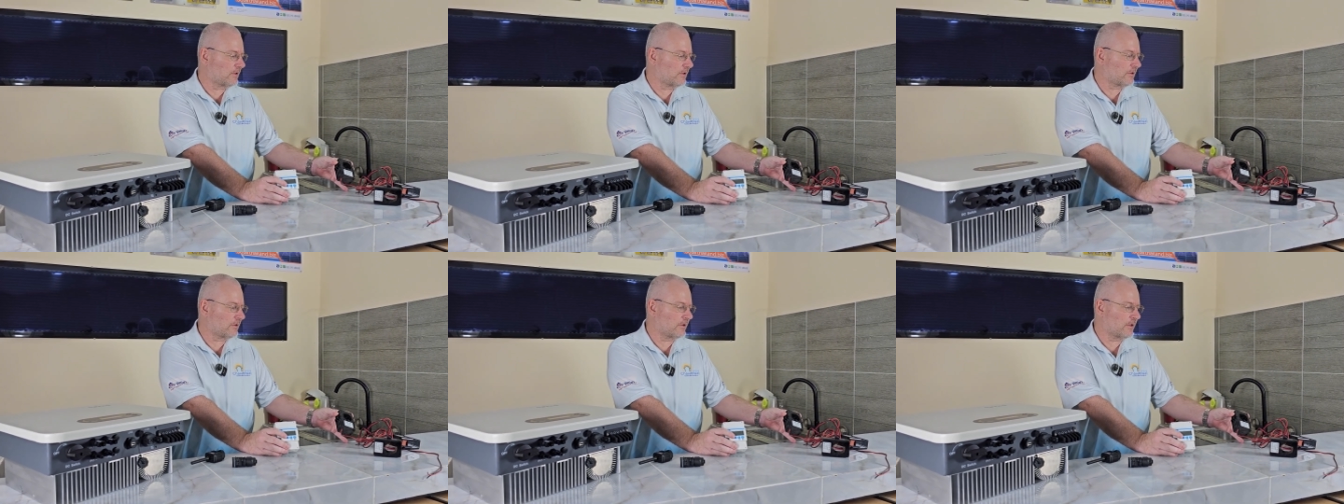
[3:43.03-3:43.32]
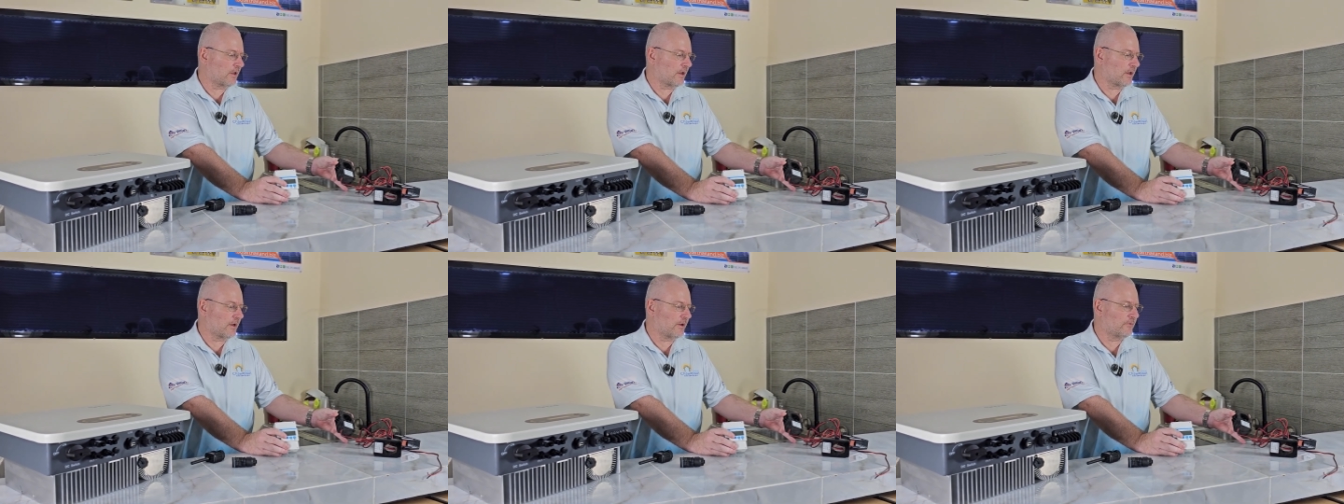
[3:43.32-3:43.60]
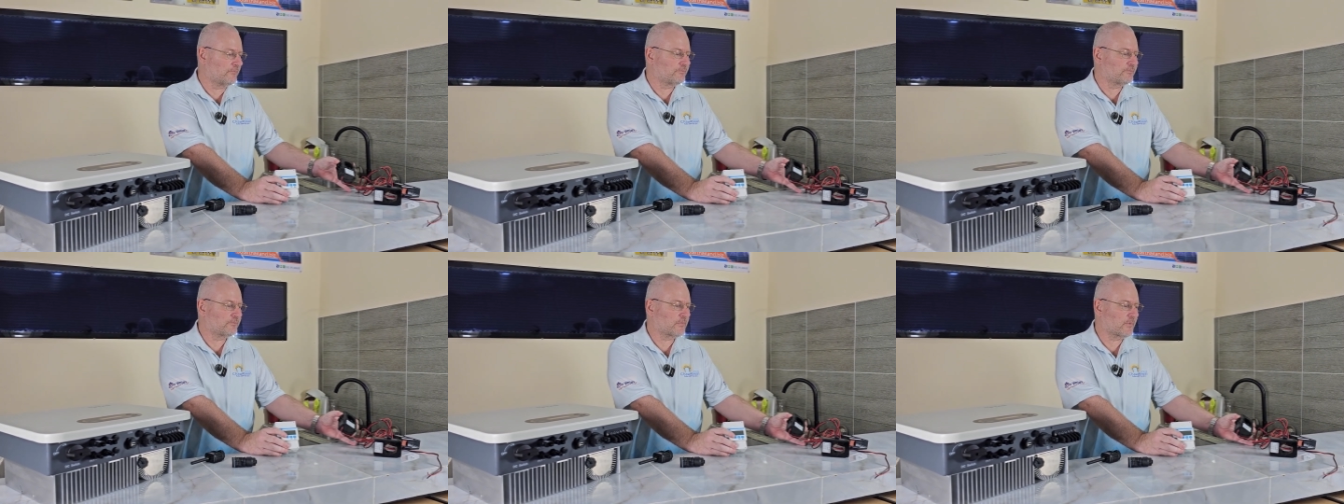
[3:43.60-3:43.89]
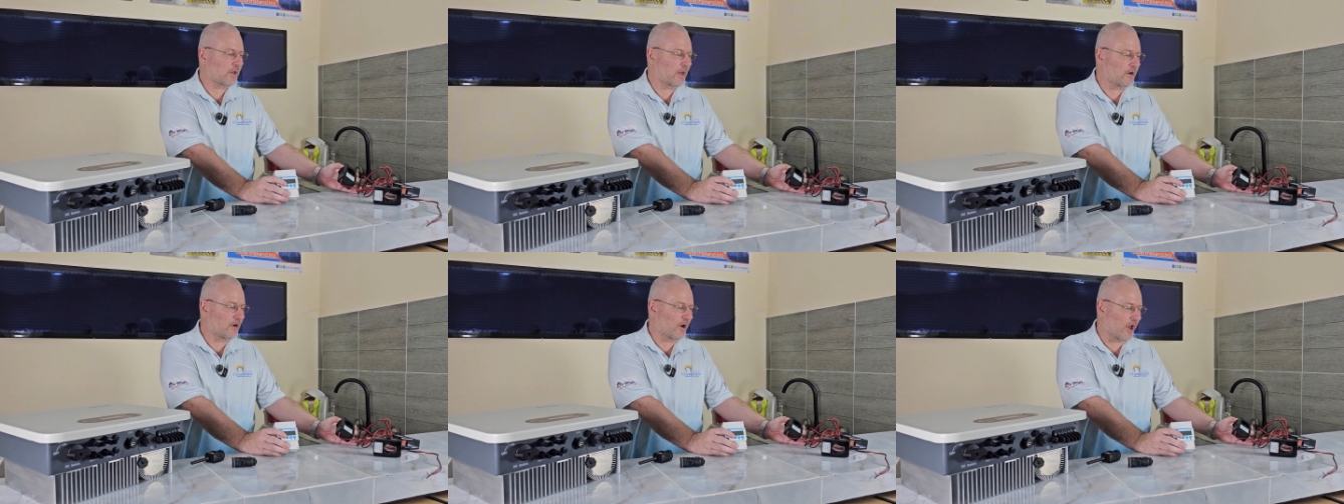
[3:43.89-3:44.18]
the
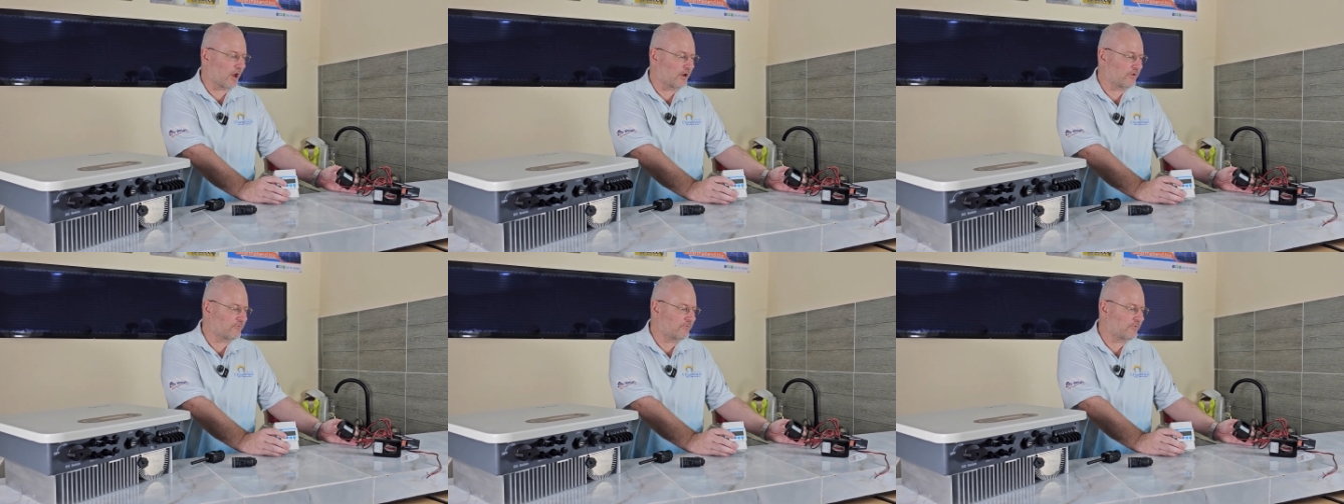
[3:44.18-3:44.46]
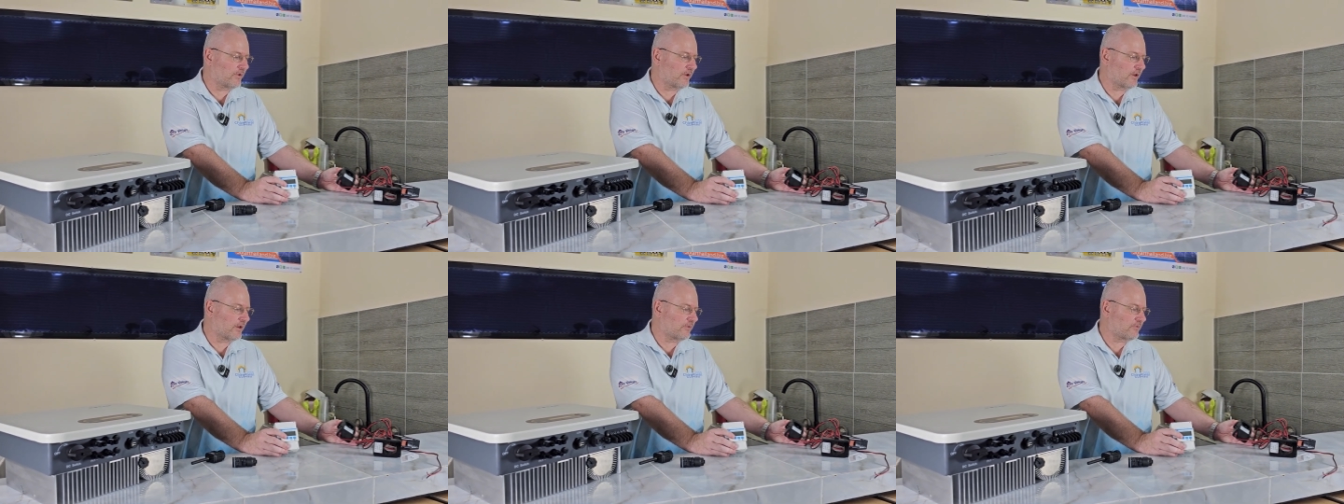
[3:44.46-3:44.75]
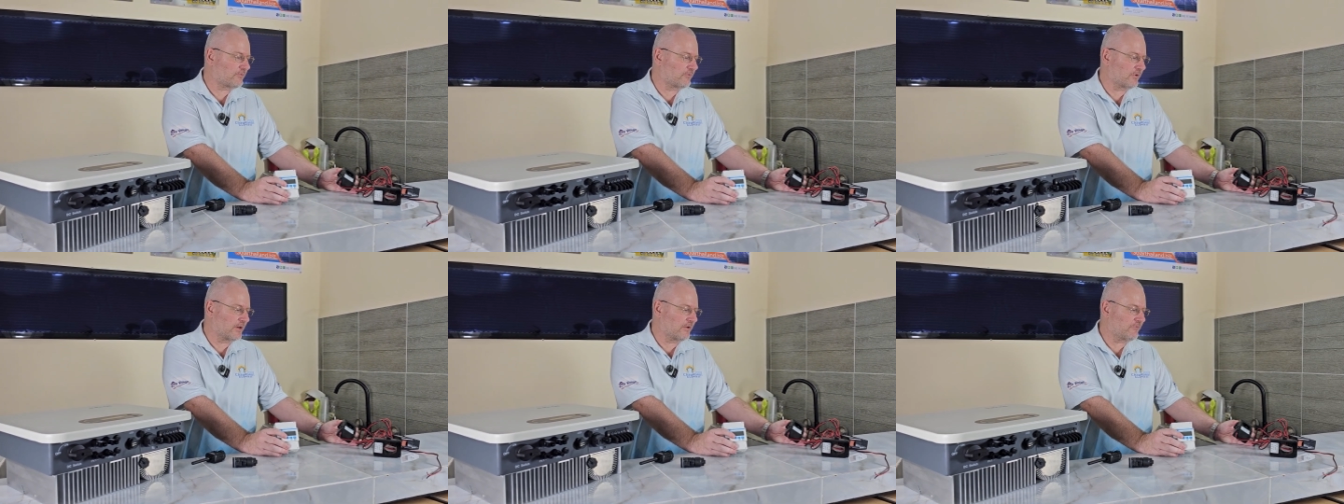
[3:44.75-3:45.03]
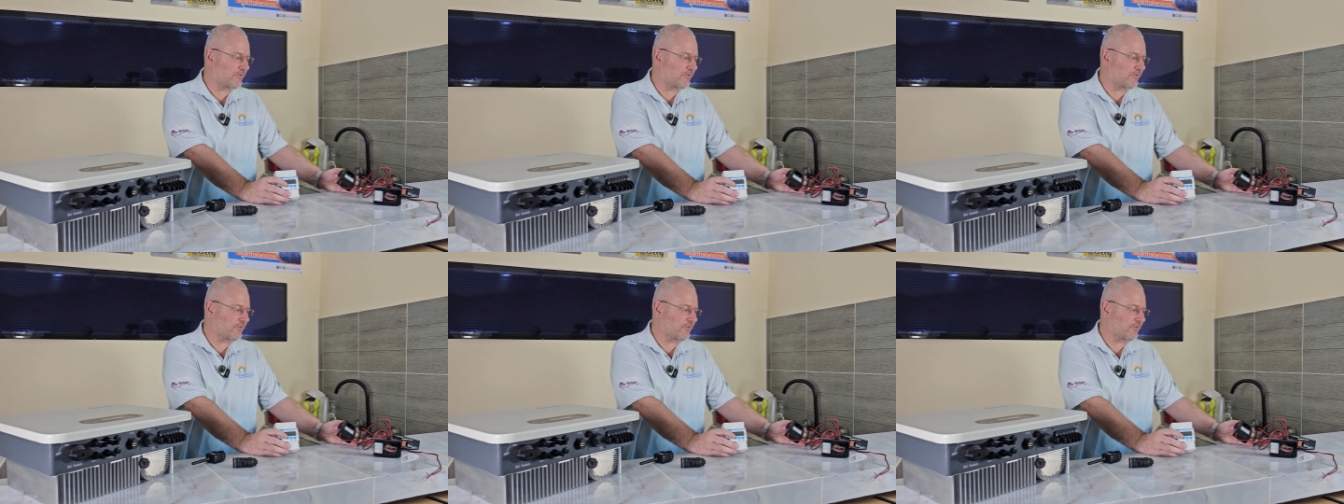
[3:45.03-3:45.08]
live 3